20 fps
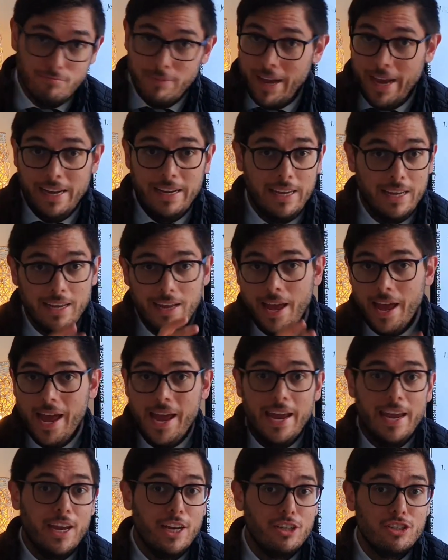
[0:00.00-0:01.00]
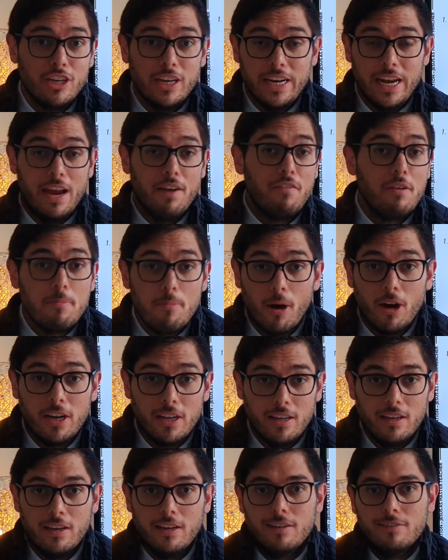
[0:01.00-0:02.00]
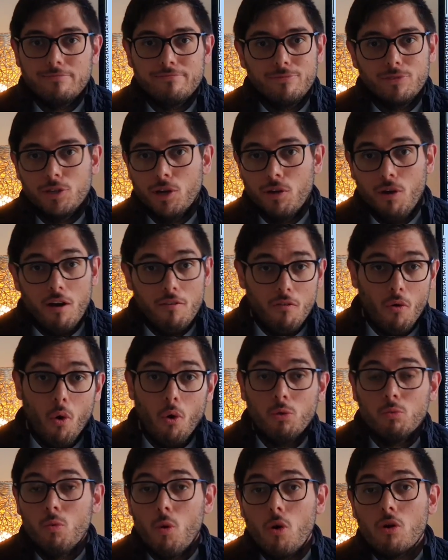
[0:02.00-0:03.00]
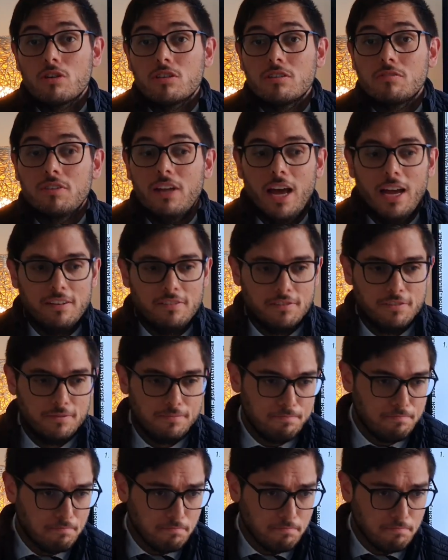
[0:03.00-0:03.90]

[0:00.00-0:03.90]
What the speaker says: any age and everybody, you know, of all walks of life.